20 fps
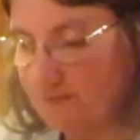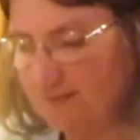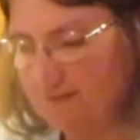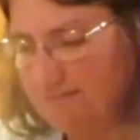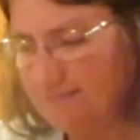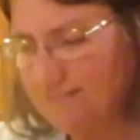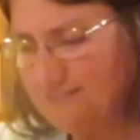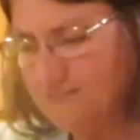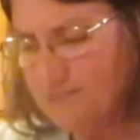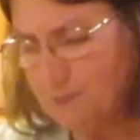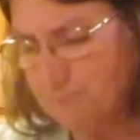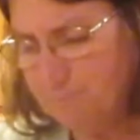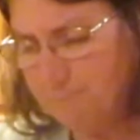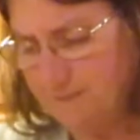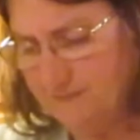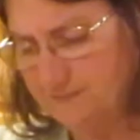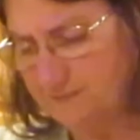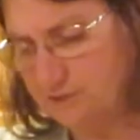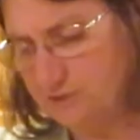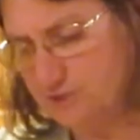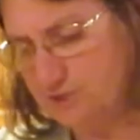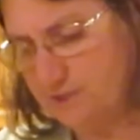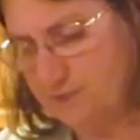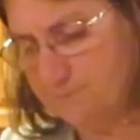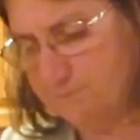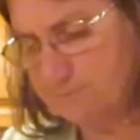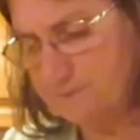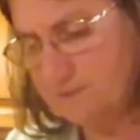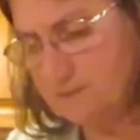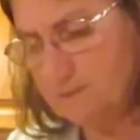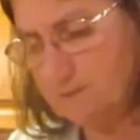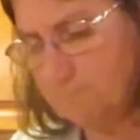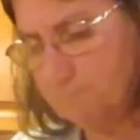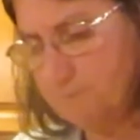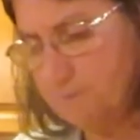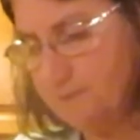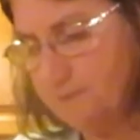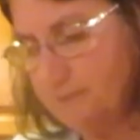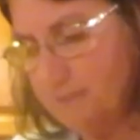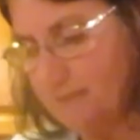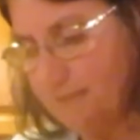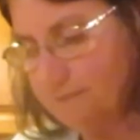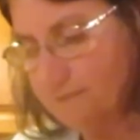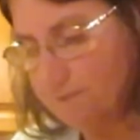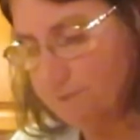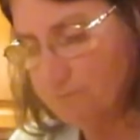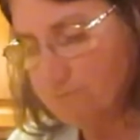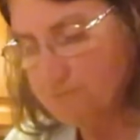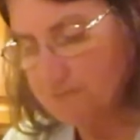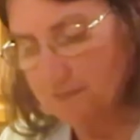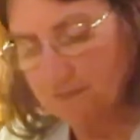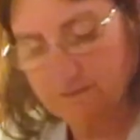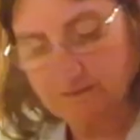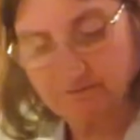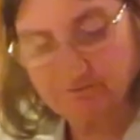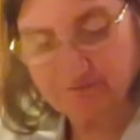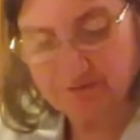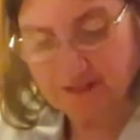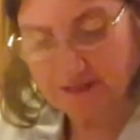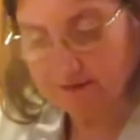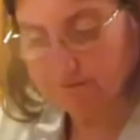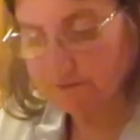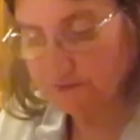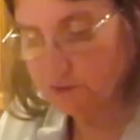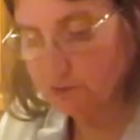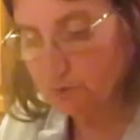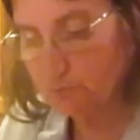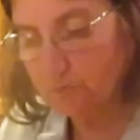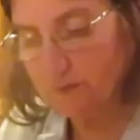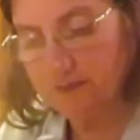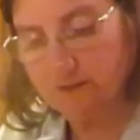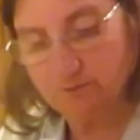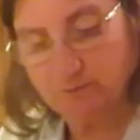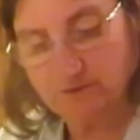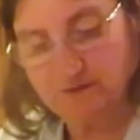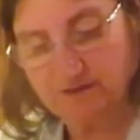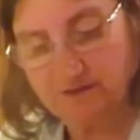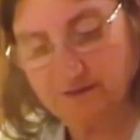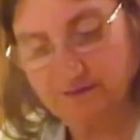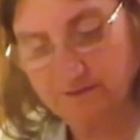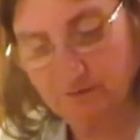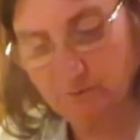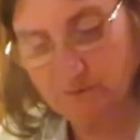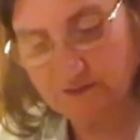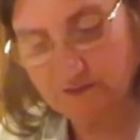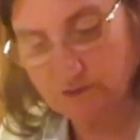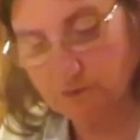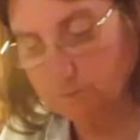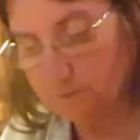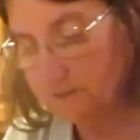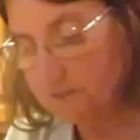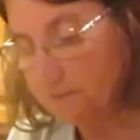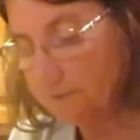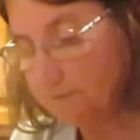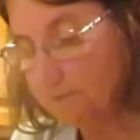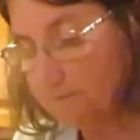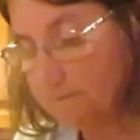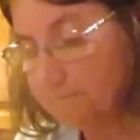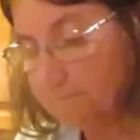these are bigger chips, but I don't think the flavor's quite where the other ones were.